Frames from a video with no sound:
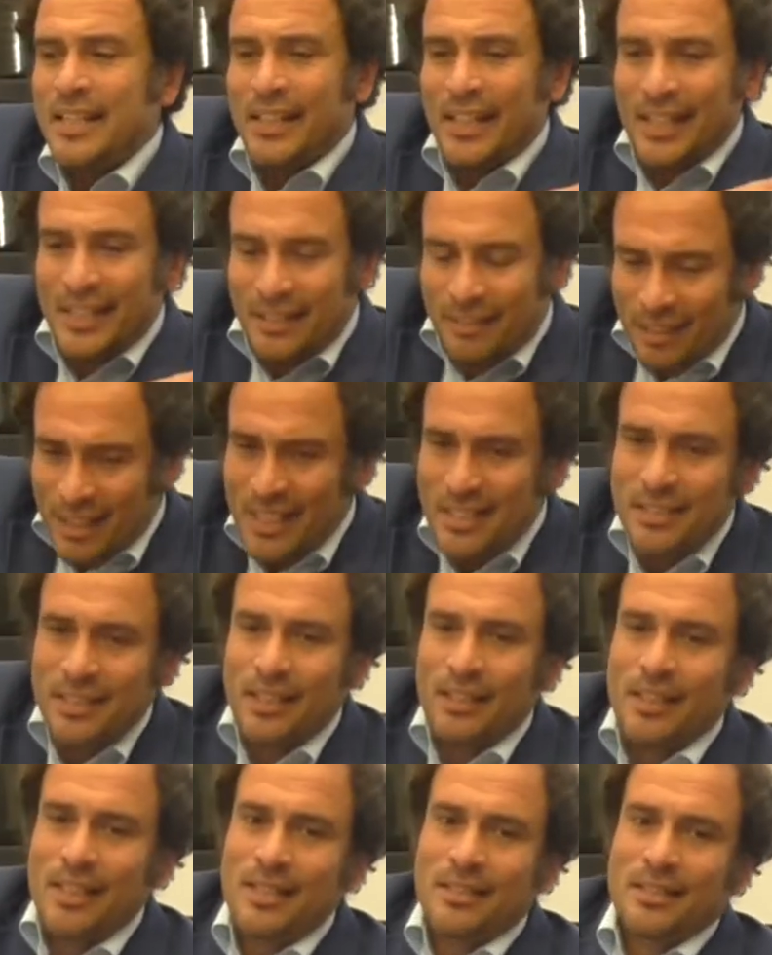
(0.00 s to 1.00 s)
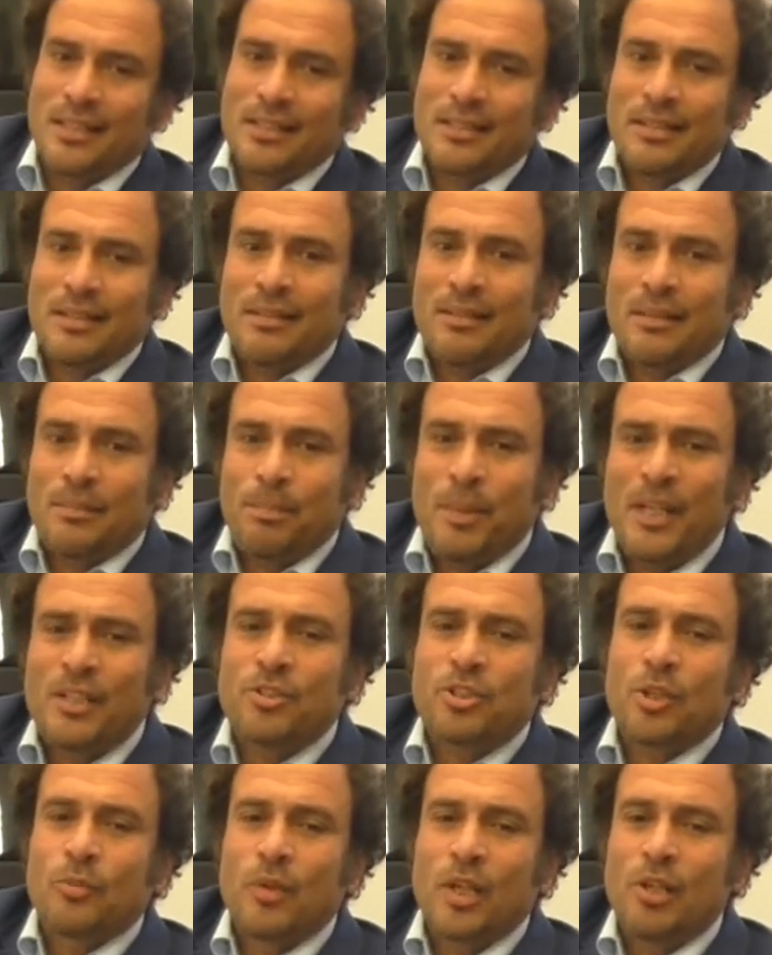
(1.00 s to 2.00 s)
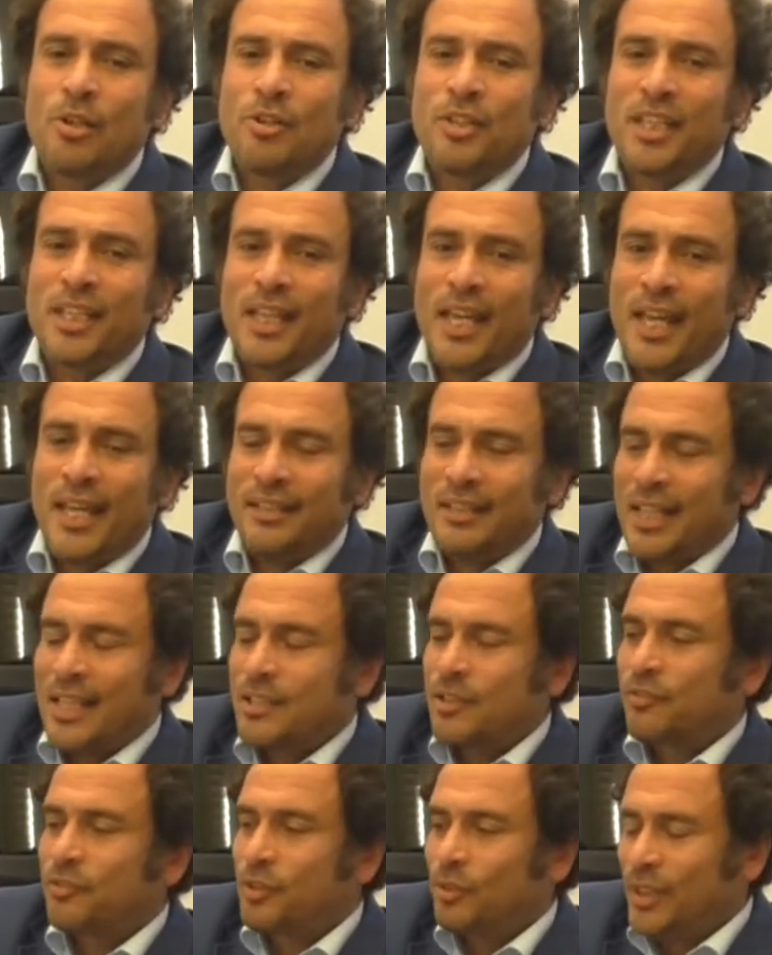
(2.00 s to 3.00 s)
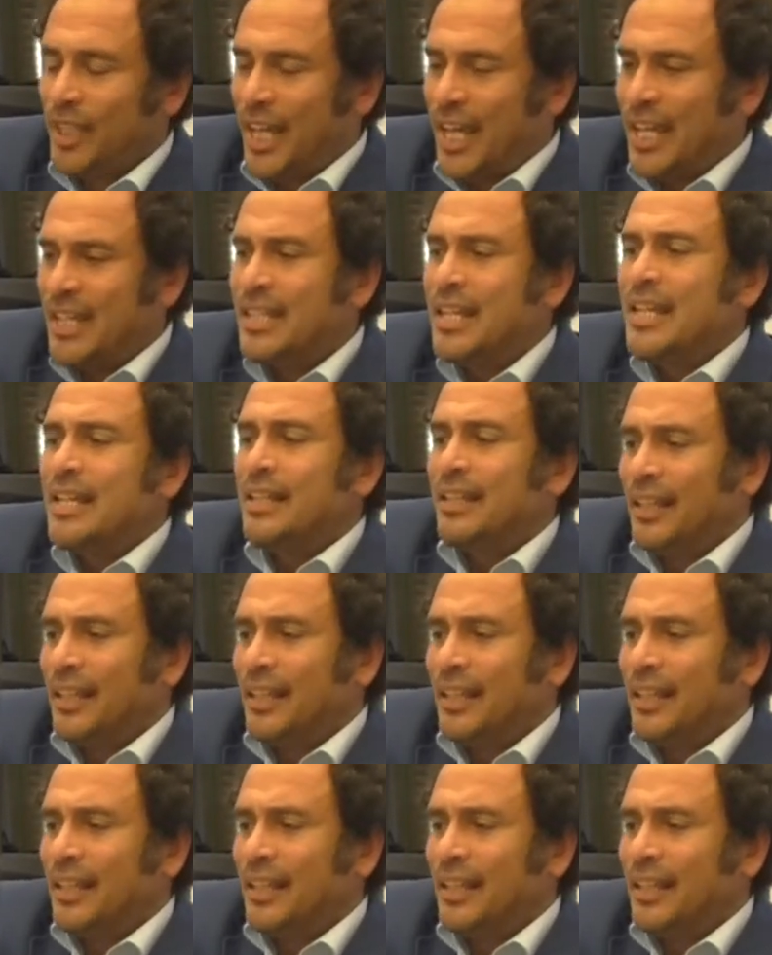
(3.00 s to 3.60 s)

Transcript: increasingly the picture we're looking at as of today